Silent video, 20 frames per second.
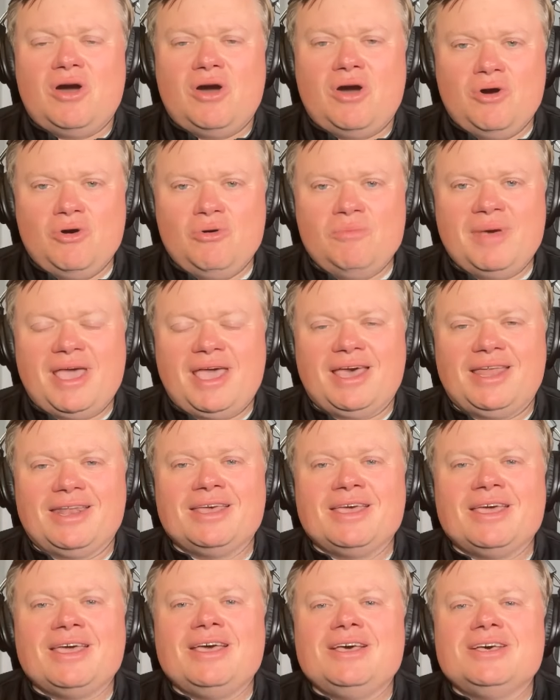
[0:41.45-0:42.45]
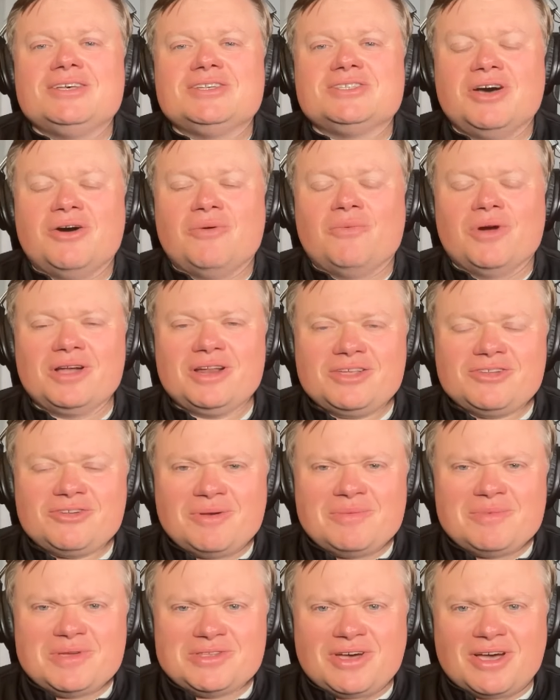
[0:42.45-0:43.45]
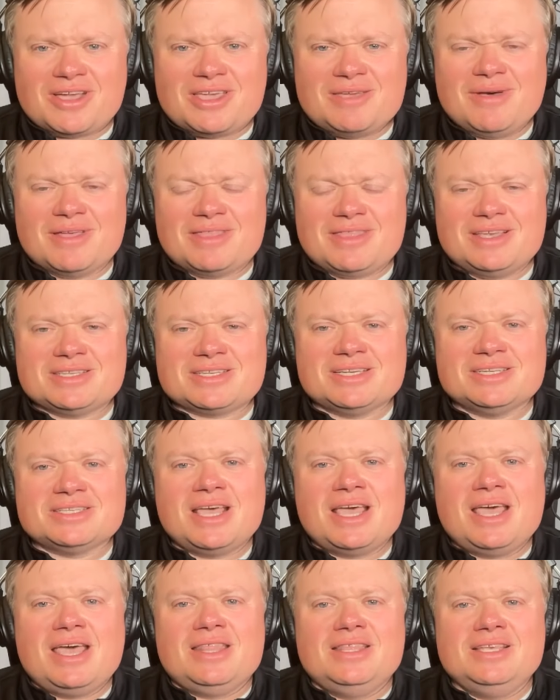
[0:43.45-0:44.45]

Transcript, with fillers: Oh man. So we're going to try to be talking about this because